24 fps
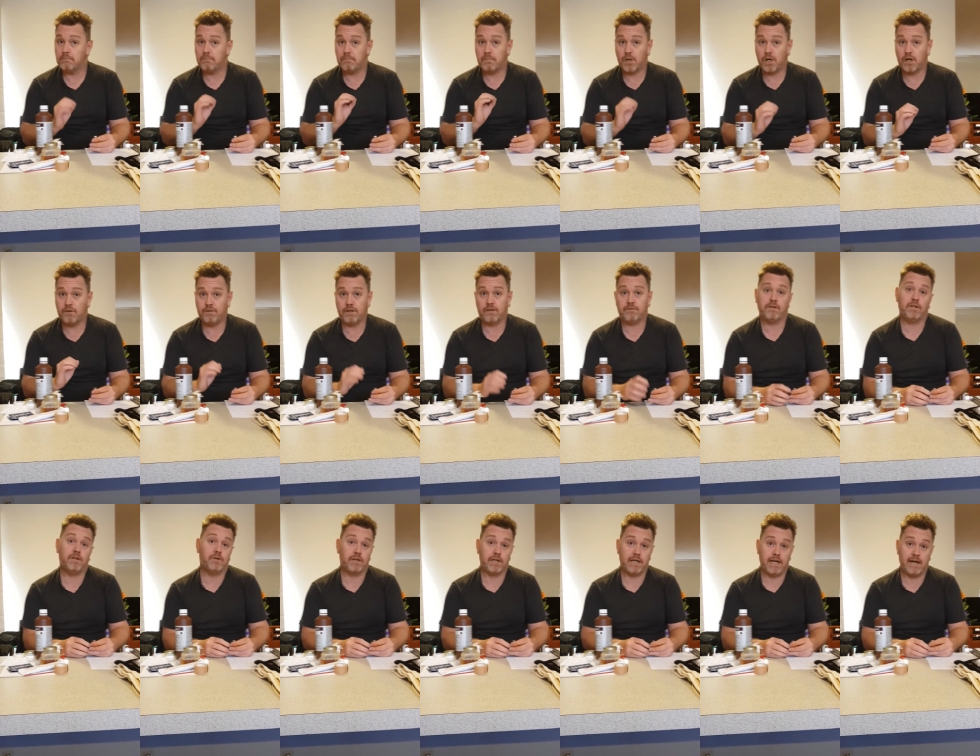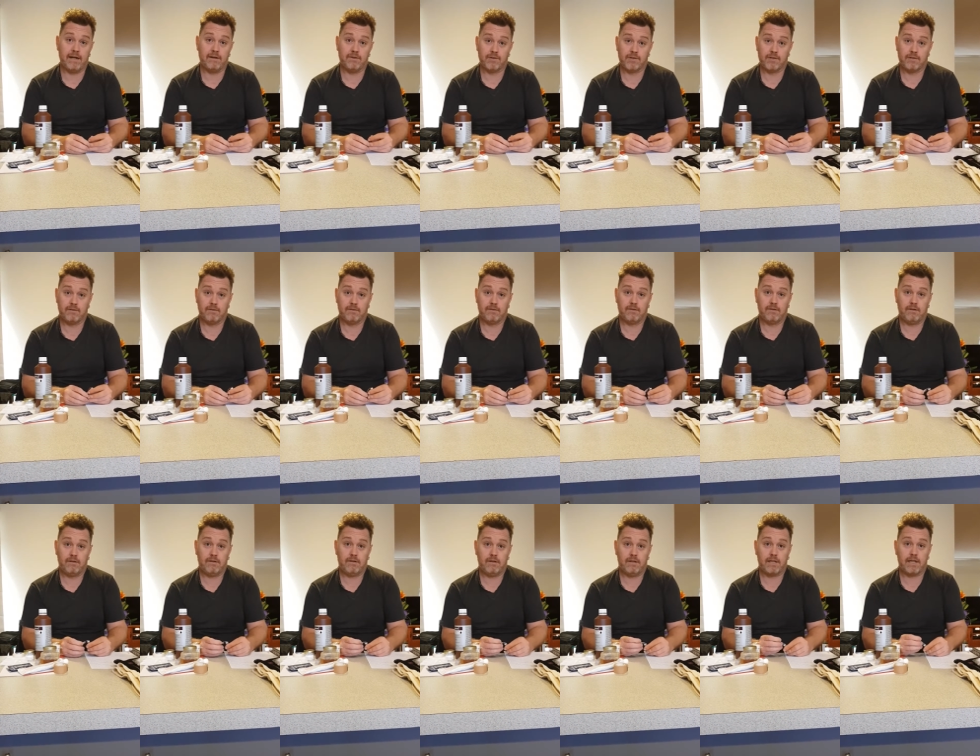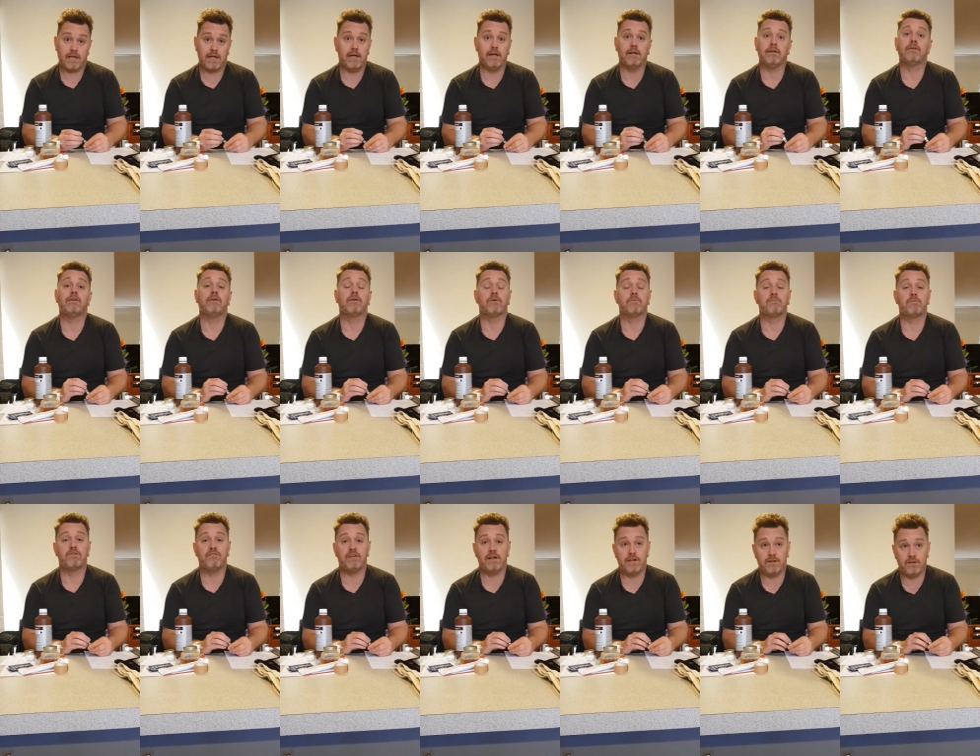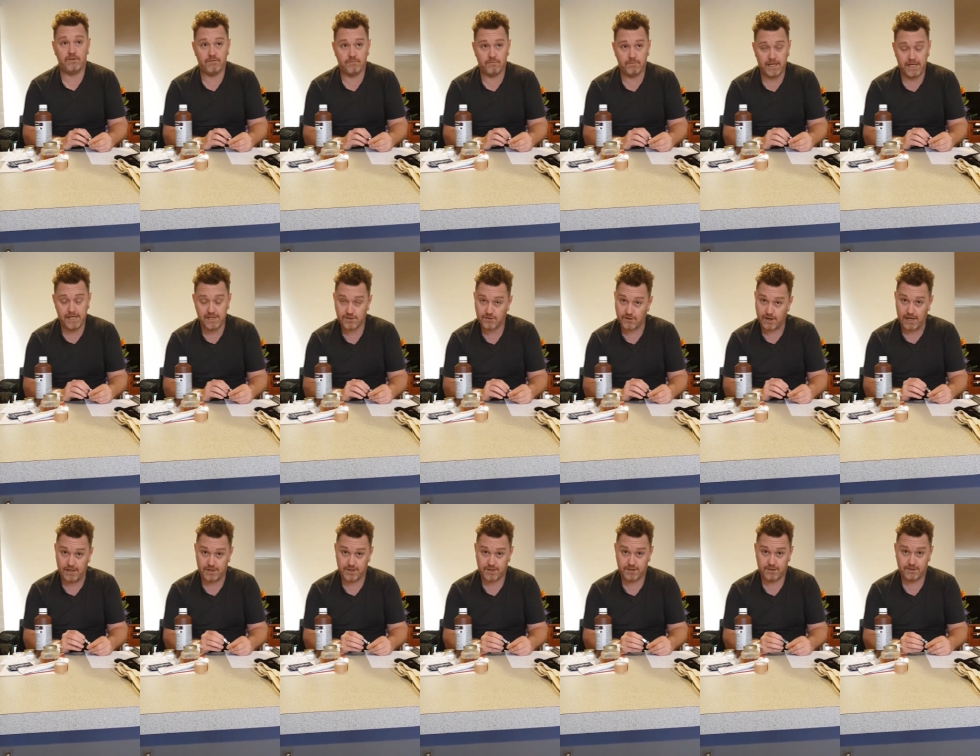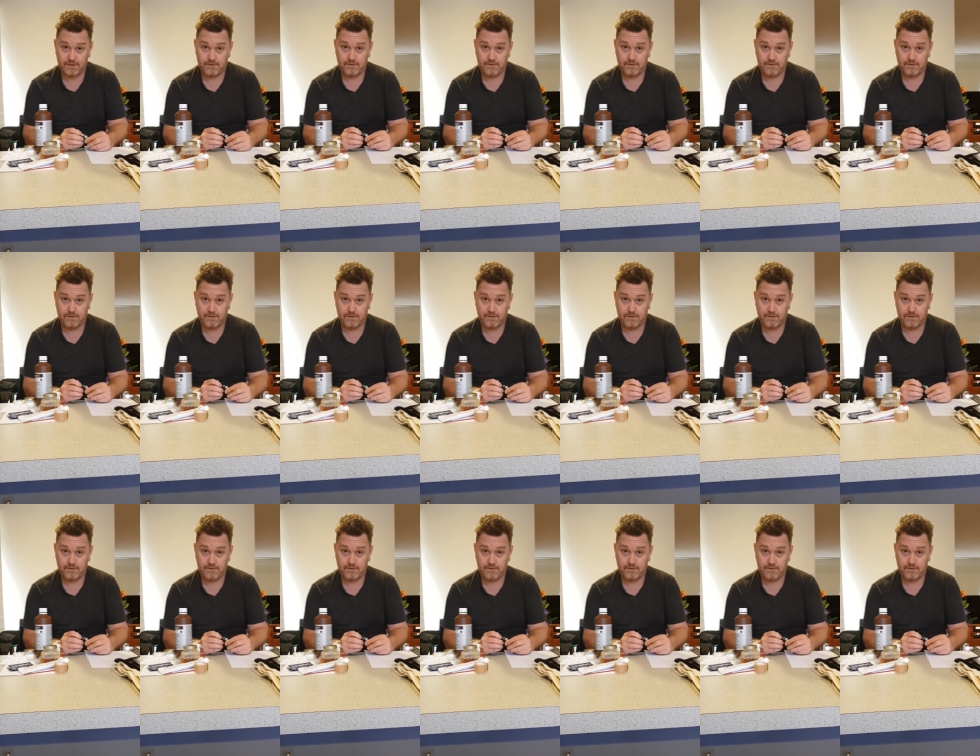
perfect for doing nails. Okay, it'll prevent you from being scratched.